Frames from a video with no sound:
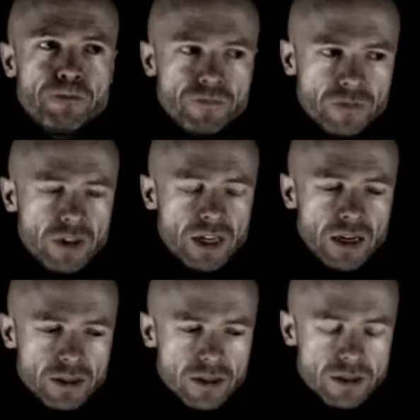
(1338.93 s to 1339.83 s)

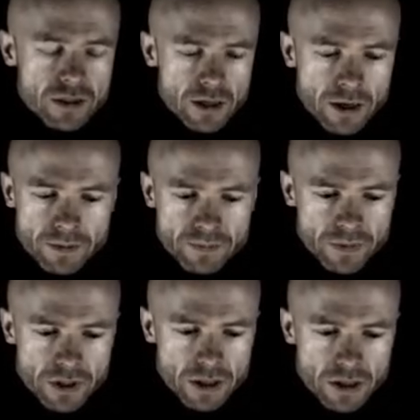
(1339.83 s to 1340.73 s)
that is
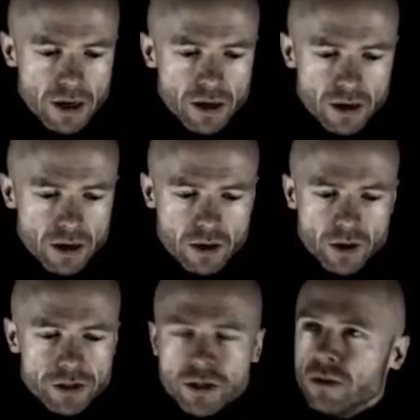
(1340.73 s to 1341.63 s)
a
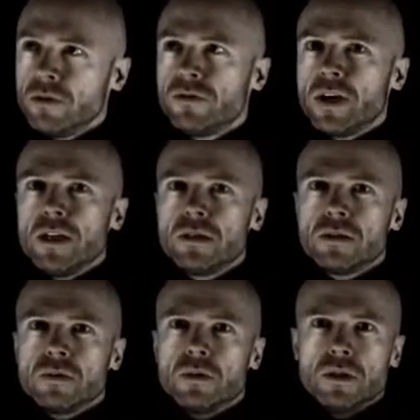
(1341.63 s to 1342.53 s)
question you'll face
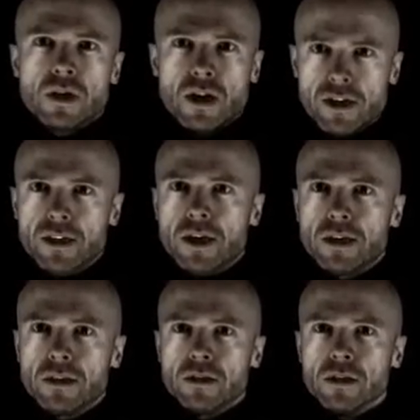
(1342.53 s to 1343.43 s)
with high
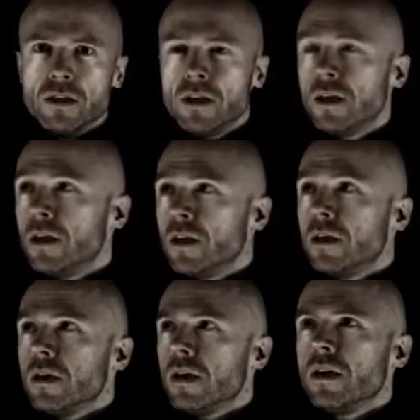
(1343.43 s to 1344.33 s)
likelihood.
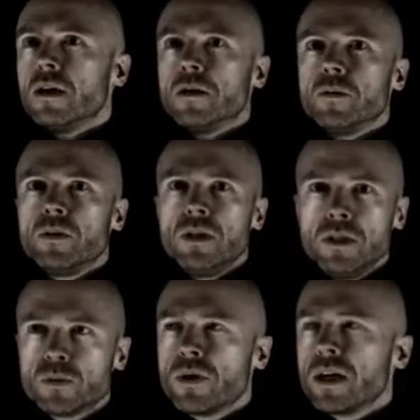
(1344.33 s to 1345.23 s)
Please
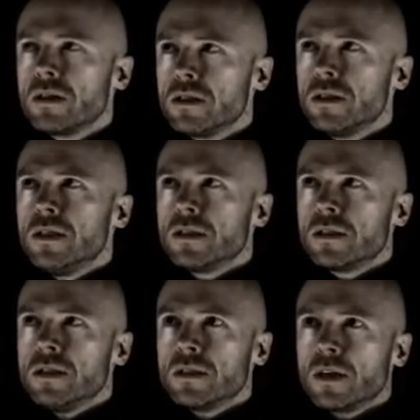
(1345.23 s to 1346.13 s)
practice
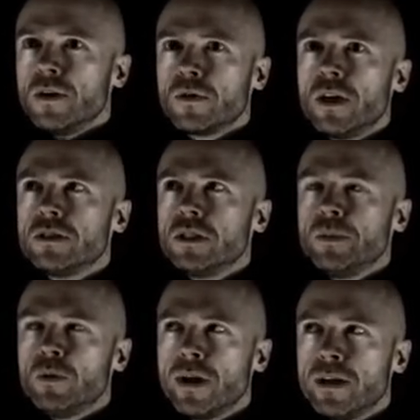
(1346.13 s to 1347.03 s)
these kind of questions. Be
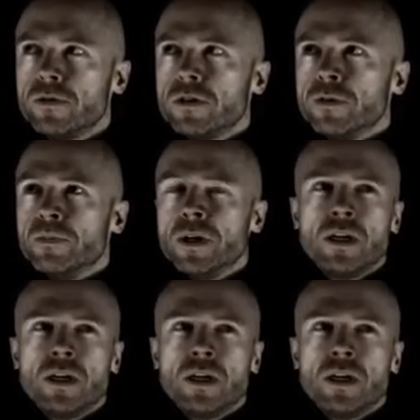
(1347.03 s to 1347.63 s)
ready for them.